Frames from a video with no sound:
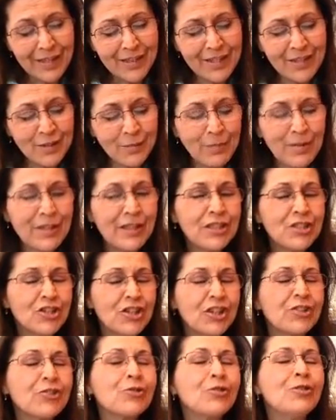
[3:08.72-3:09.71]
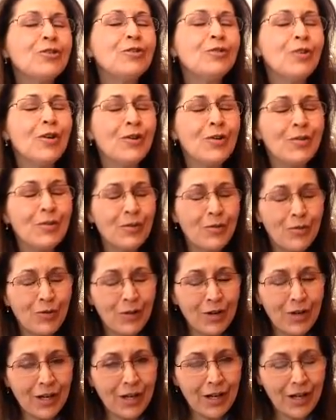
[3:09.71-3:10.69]
These have been the general
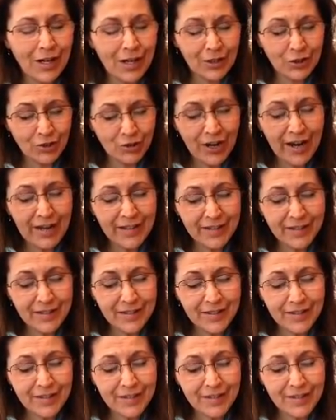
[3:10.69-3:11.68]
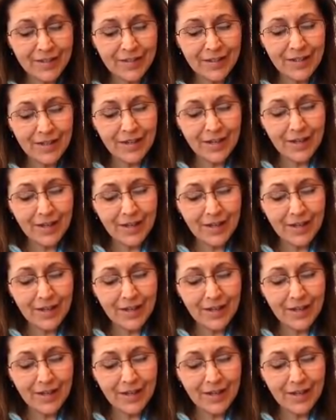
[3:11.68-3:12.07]
transits